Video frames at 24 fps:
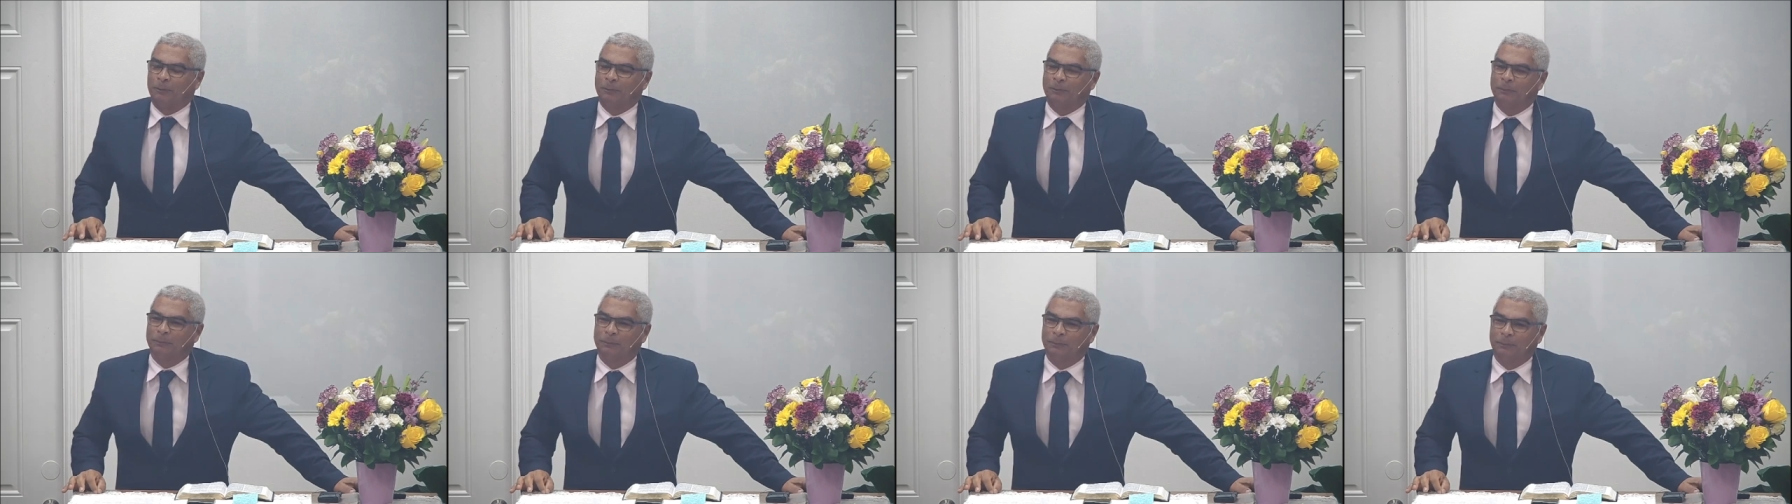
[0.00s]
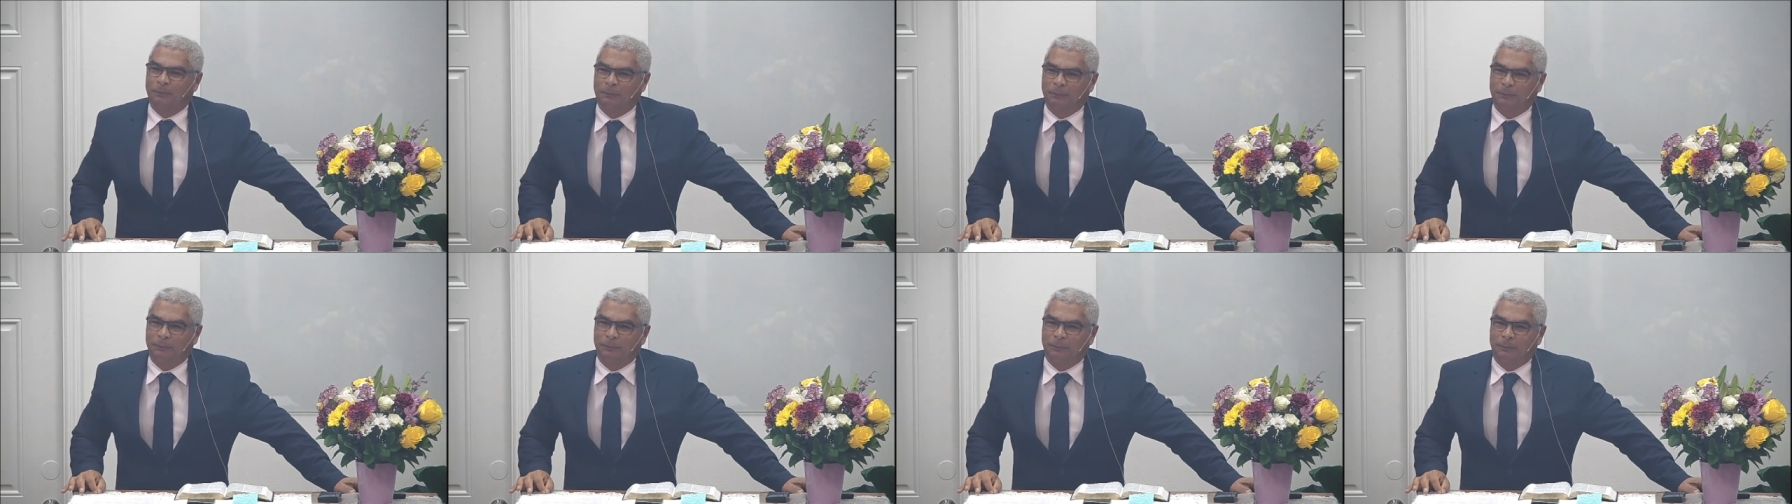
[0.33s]
in order
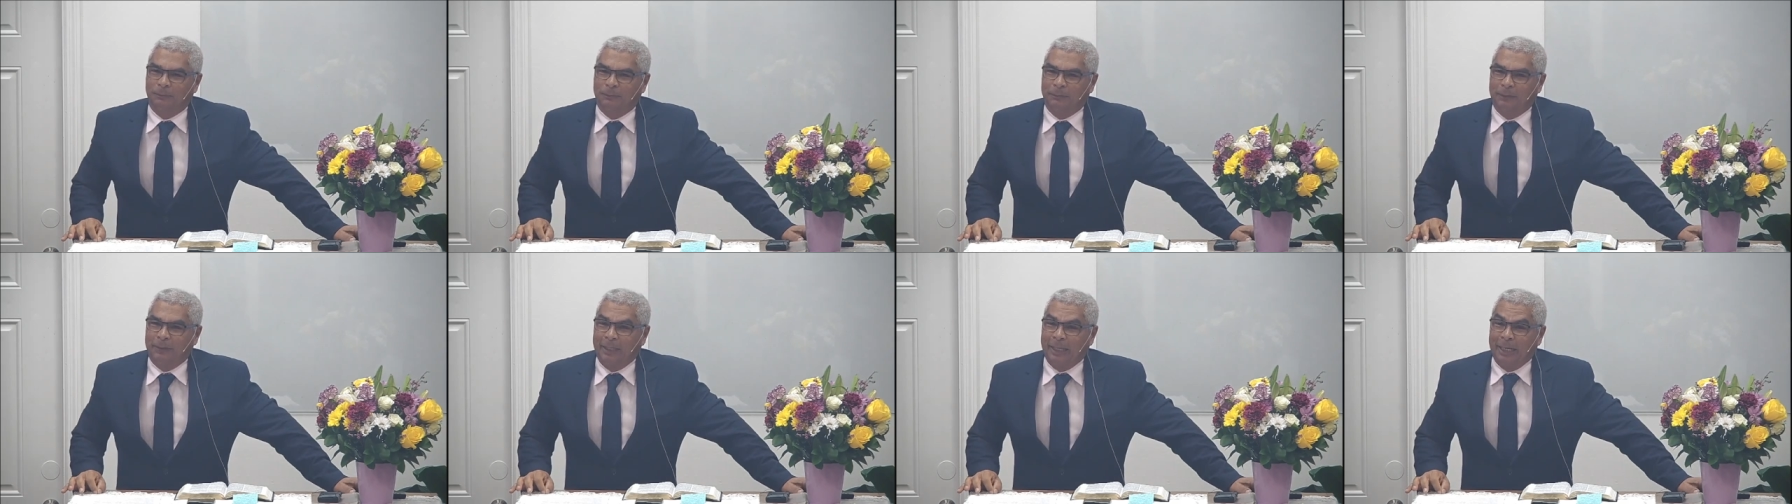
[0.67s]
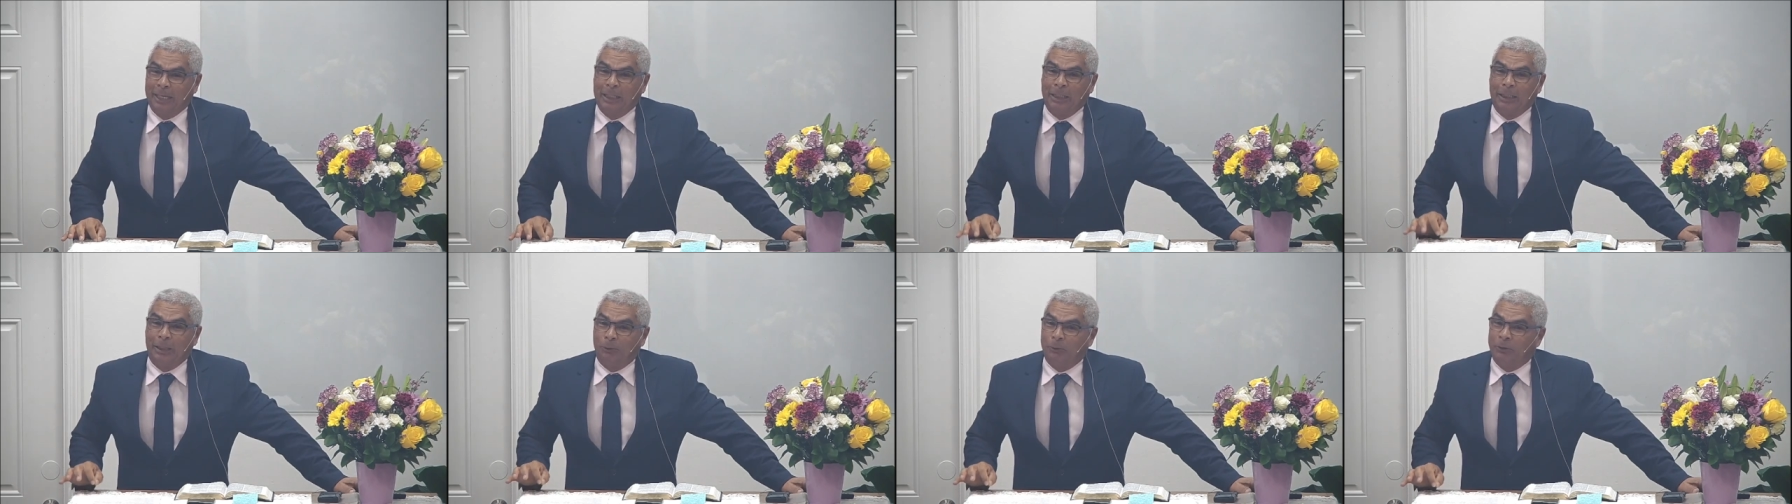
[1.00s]
for him to be
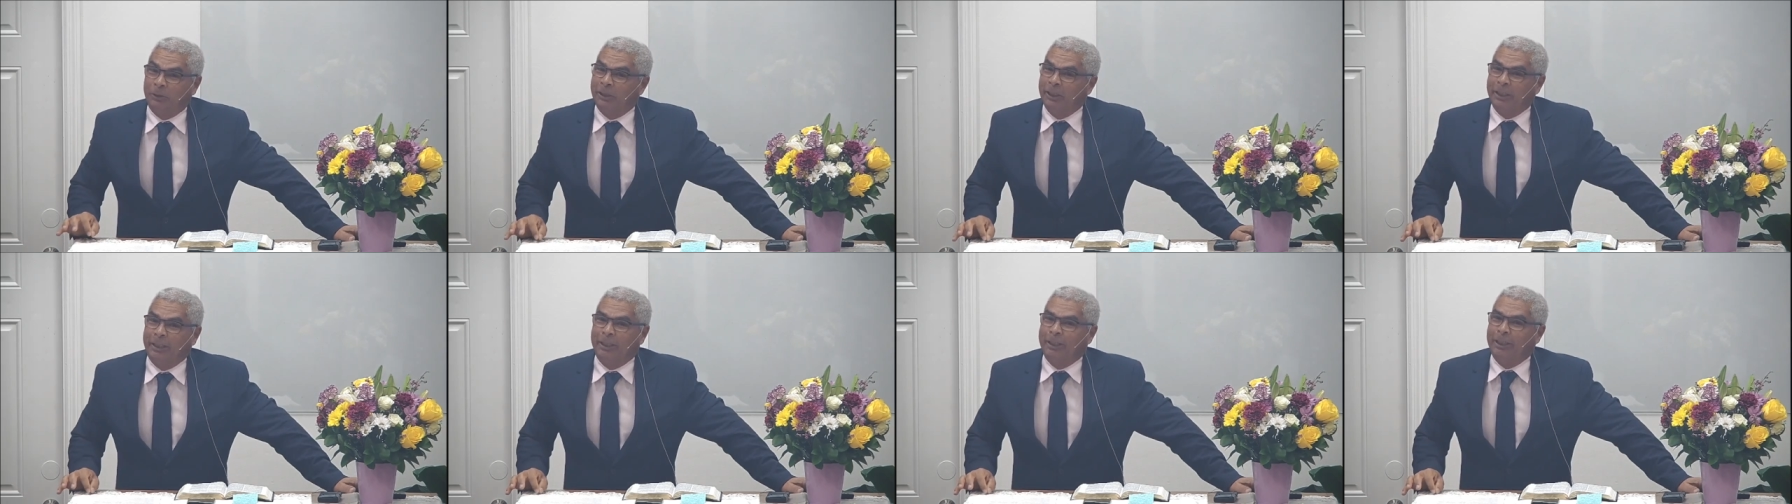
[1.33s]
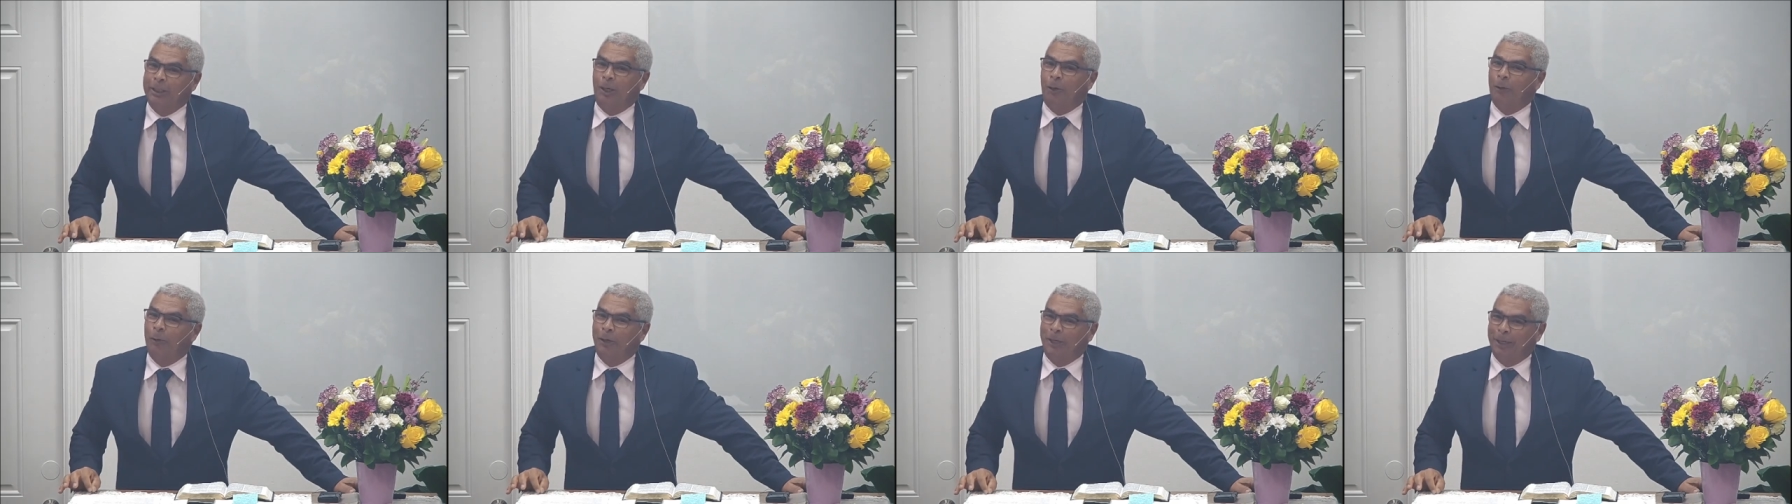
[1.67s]
saved, to
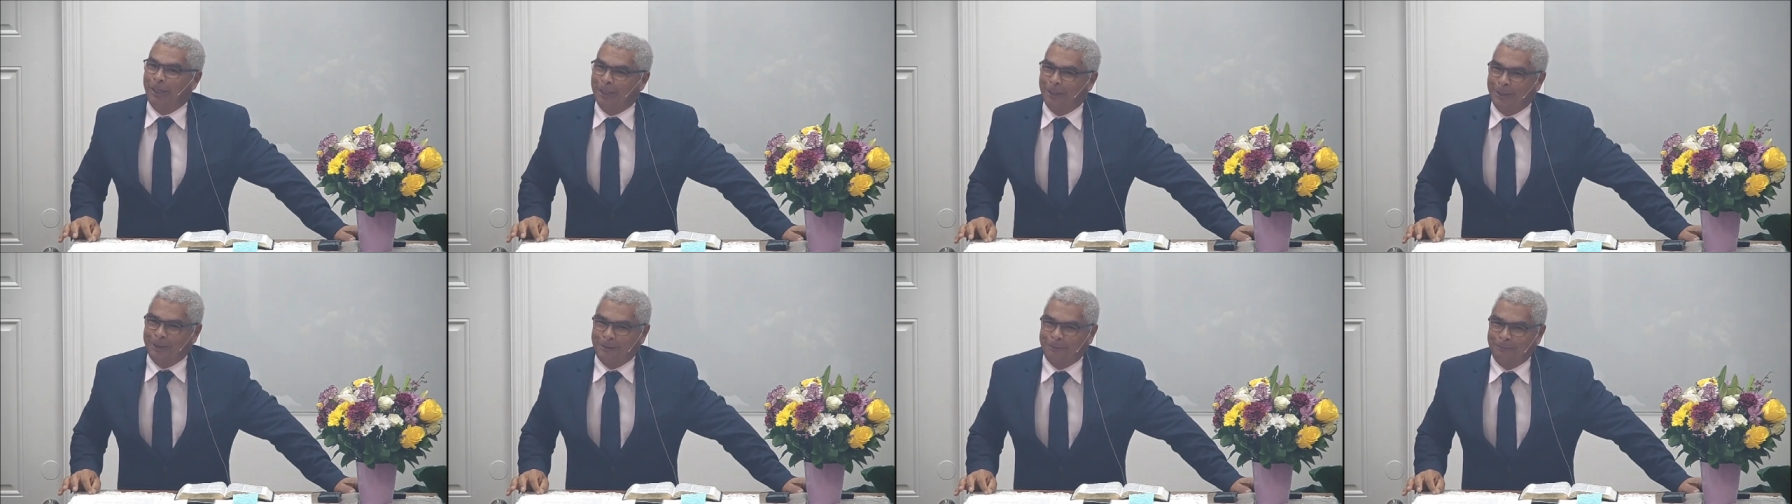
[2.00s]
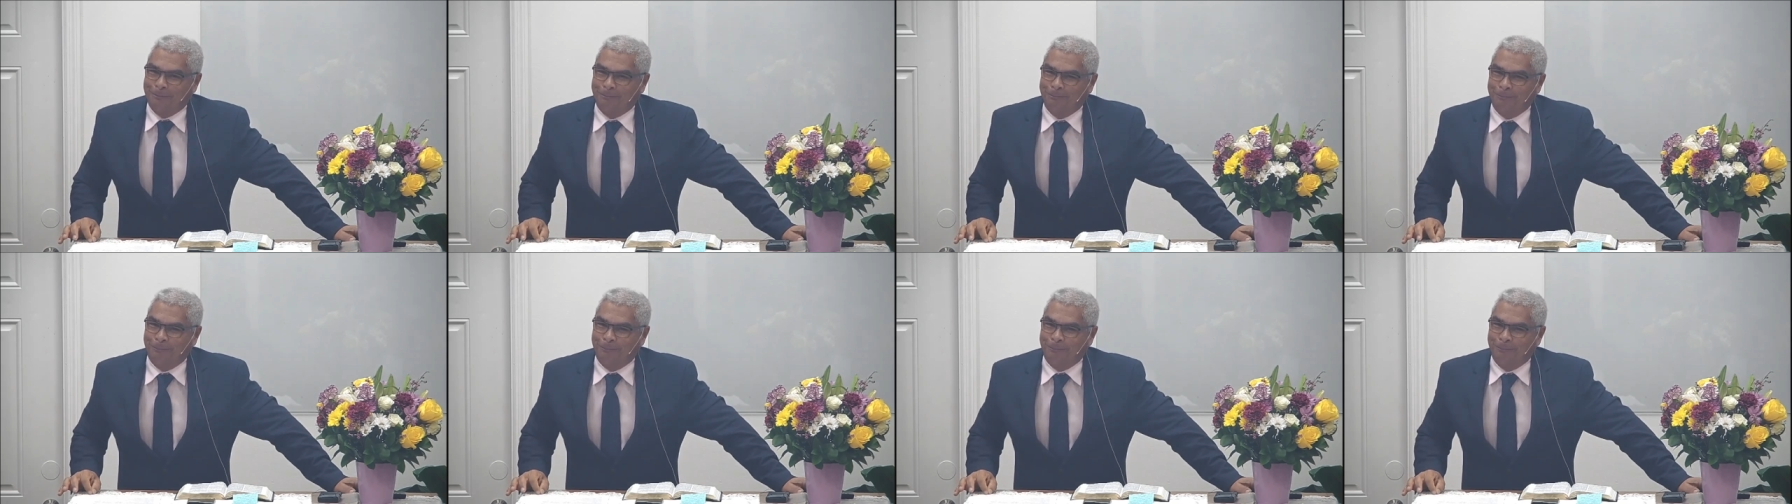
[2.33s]
be healed,